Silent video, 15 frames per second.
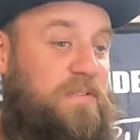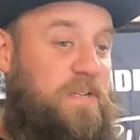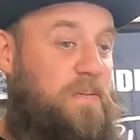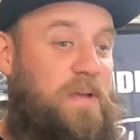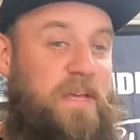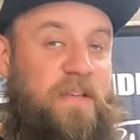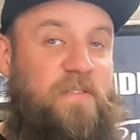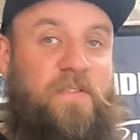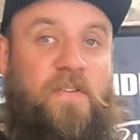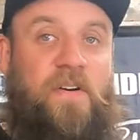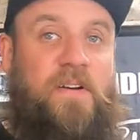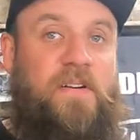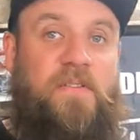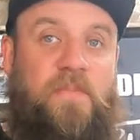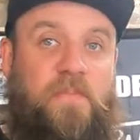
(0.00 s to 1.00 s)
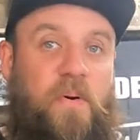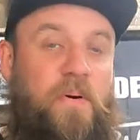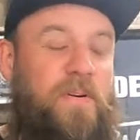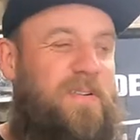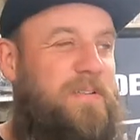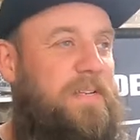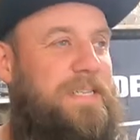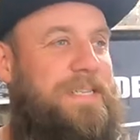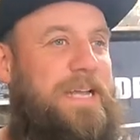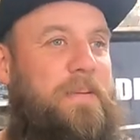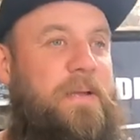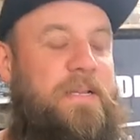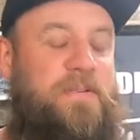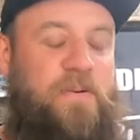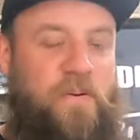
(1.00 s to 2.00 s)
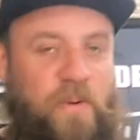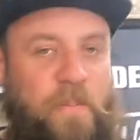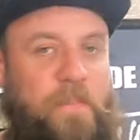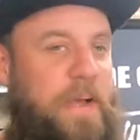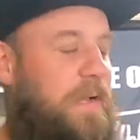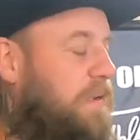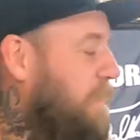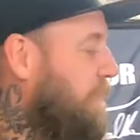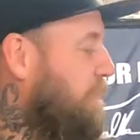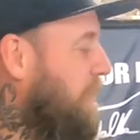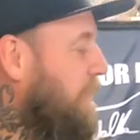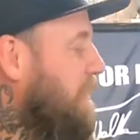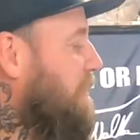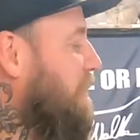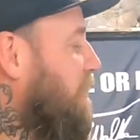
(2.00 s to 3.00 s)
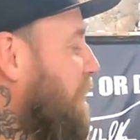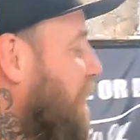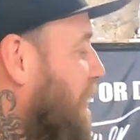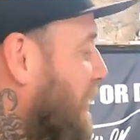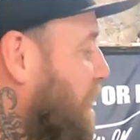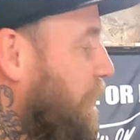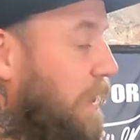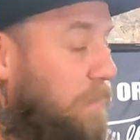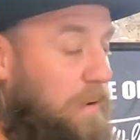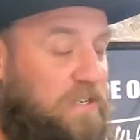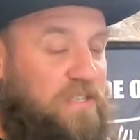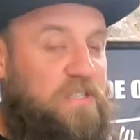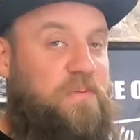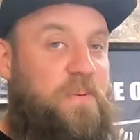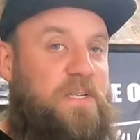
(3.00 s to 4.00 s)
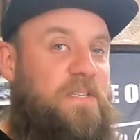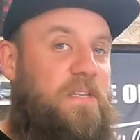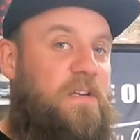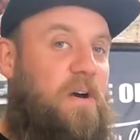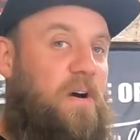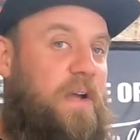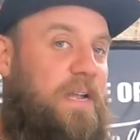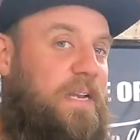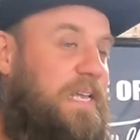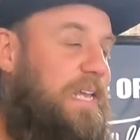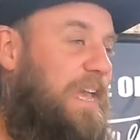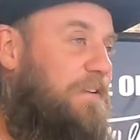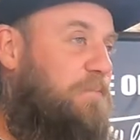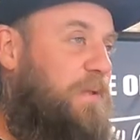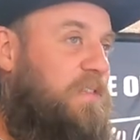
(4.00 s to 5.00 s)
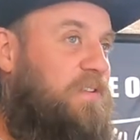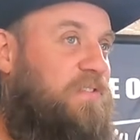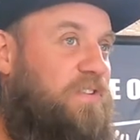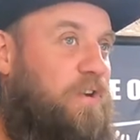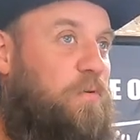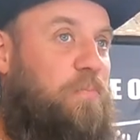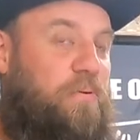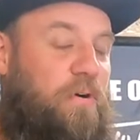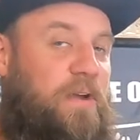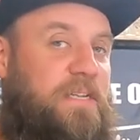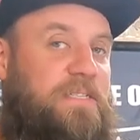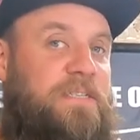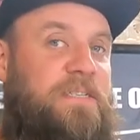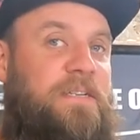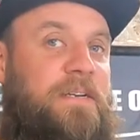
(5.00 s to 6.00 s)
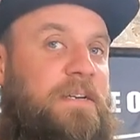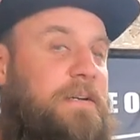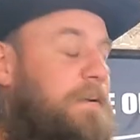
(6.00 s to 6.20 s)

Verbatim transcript: you saying, like, it's fine, it's spot on. I was like, damn it. So I went back and they bloody sold out. Anyway, I managed to speak to the guy and he gave me the show price